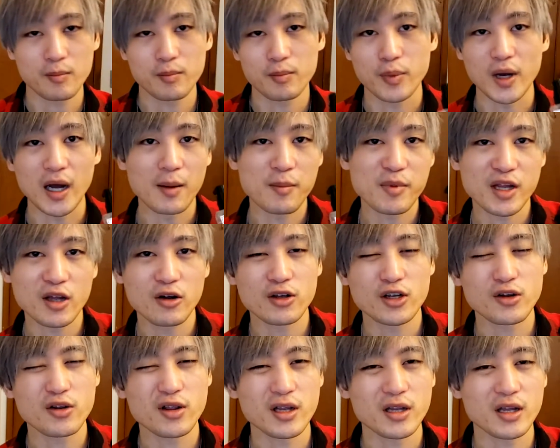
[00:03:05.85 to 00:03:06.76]
I'm still
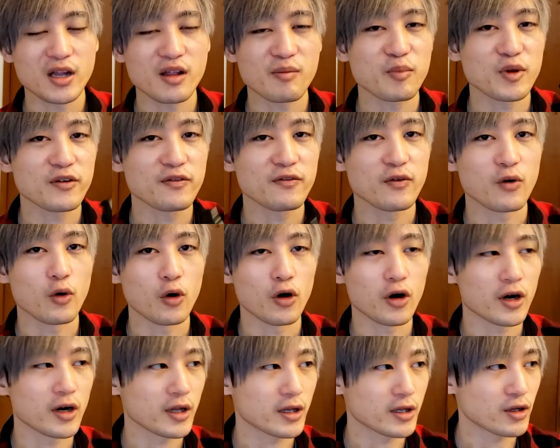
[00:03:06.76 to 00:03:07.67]
using this
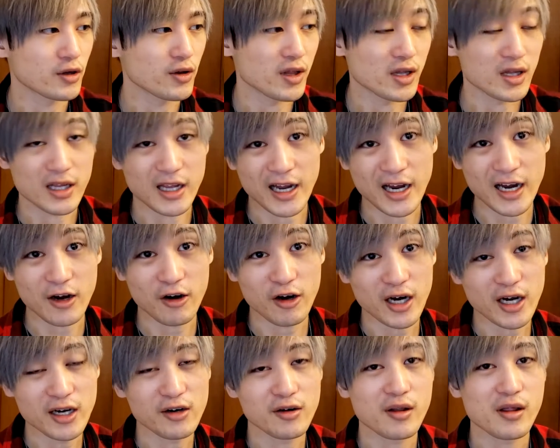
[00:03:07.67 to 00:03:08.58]
before using the hair
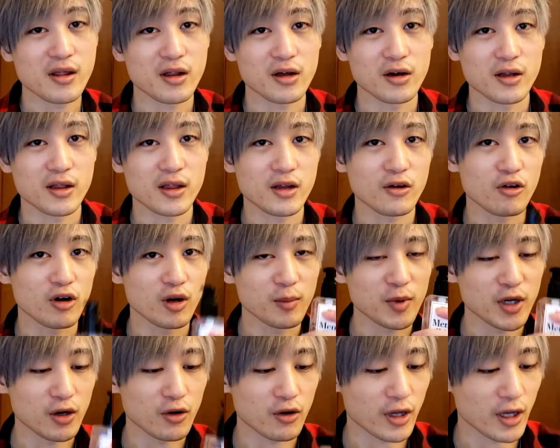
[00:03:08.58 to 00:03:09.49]
iron, so it's still going to
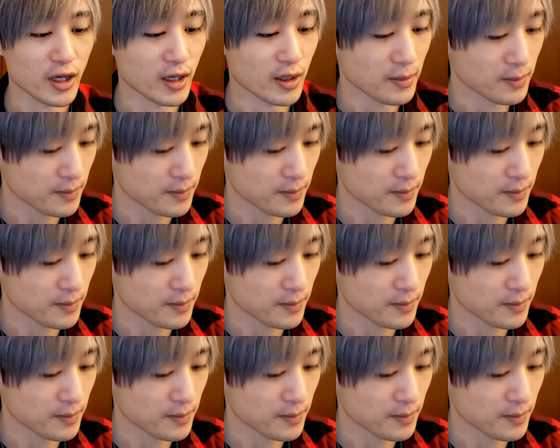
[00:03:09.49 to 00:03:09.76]
be okay.